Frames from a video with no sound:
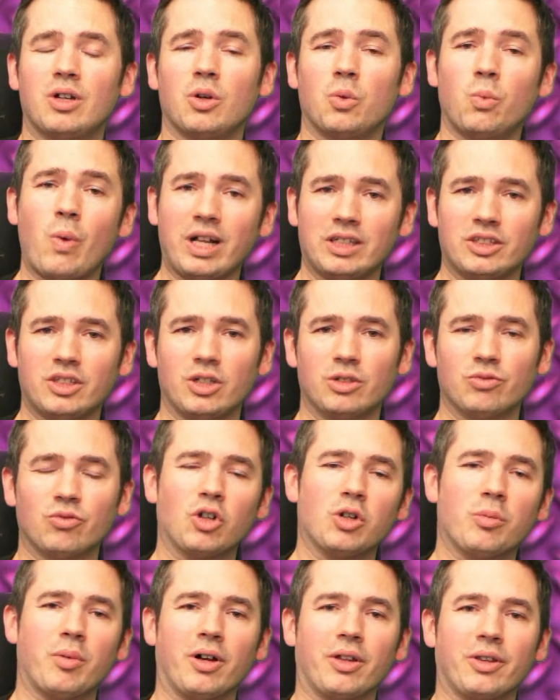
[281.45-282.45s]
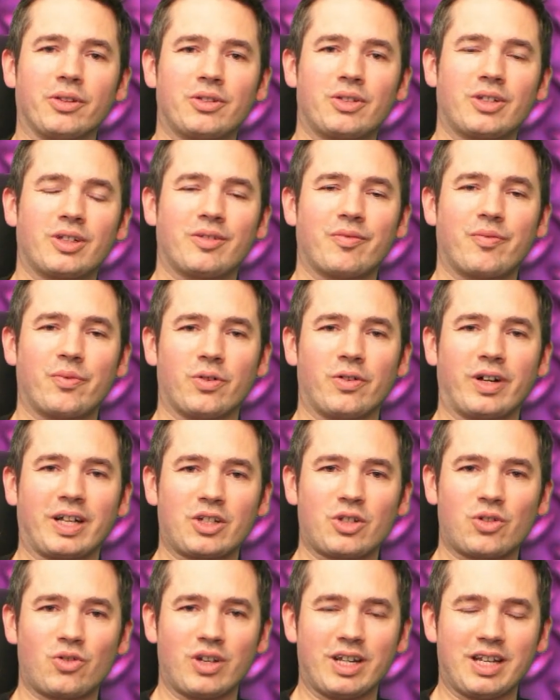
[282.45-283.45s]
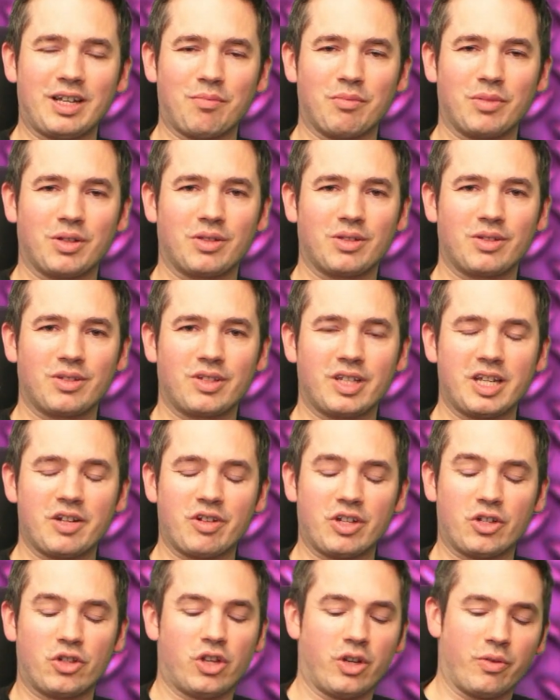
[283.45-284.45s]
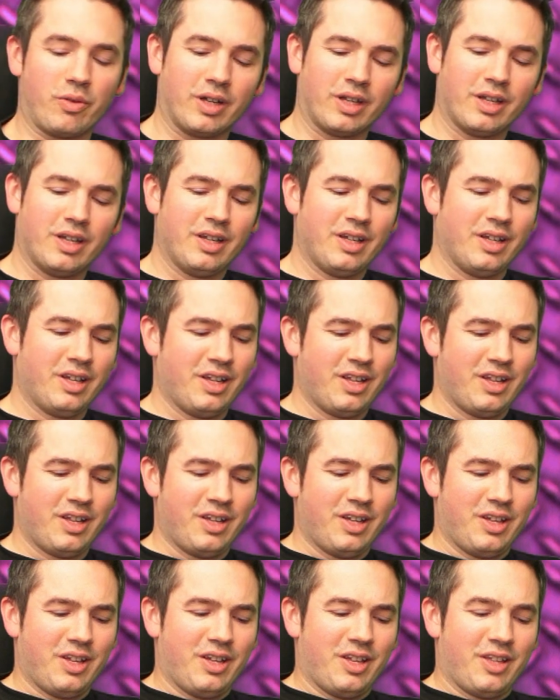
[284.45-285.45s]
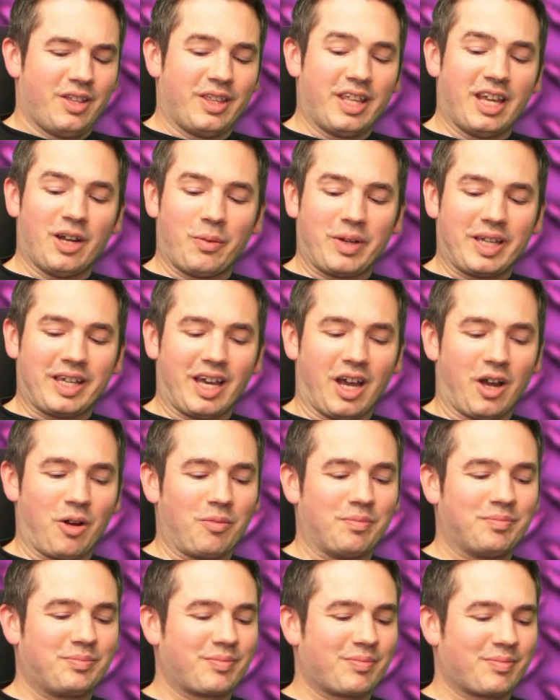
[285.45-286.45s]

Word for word: well-known robot for extreme series 2 there we go